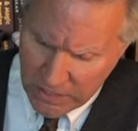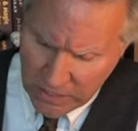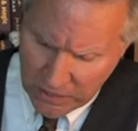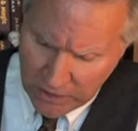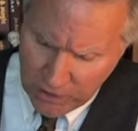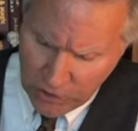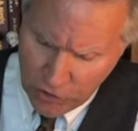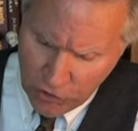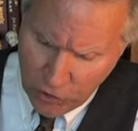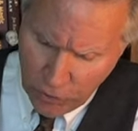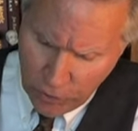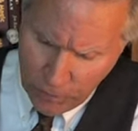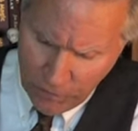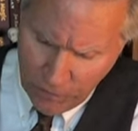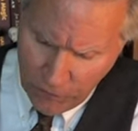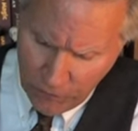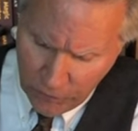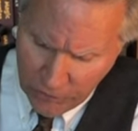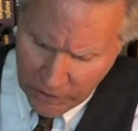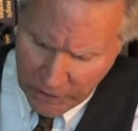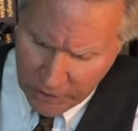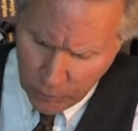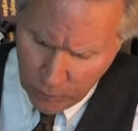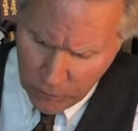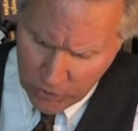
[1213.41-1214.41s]
that the term
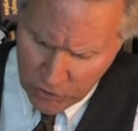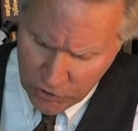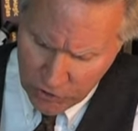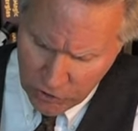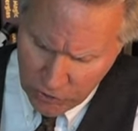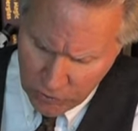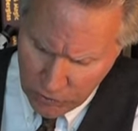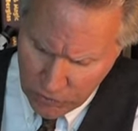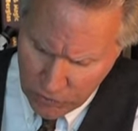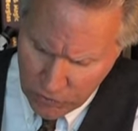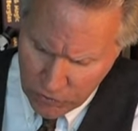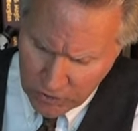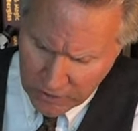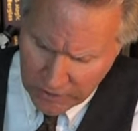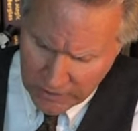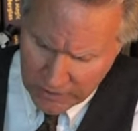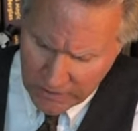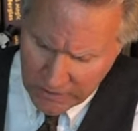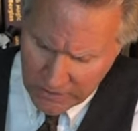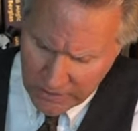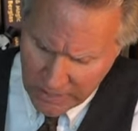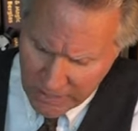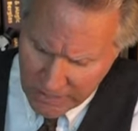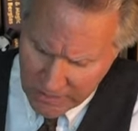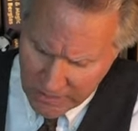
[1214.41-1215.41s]
freak was used
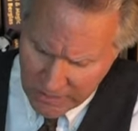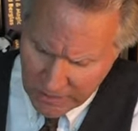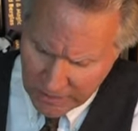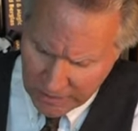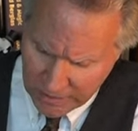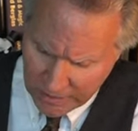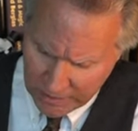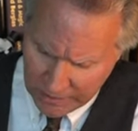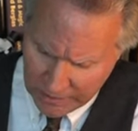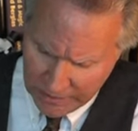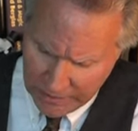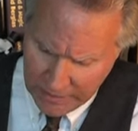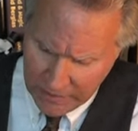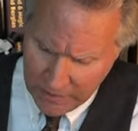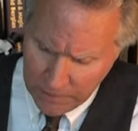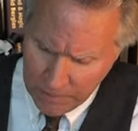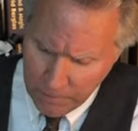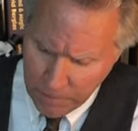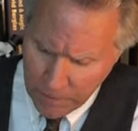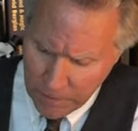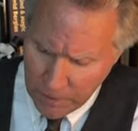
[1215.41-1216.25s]
consistently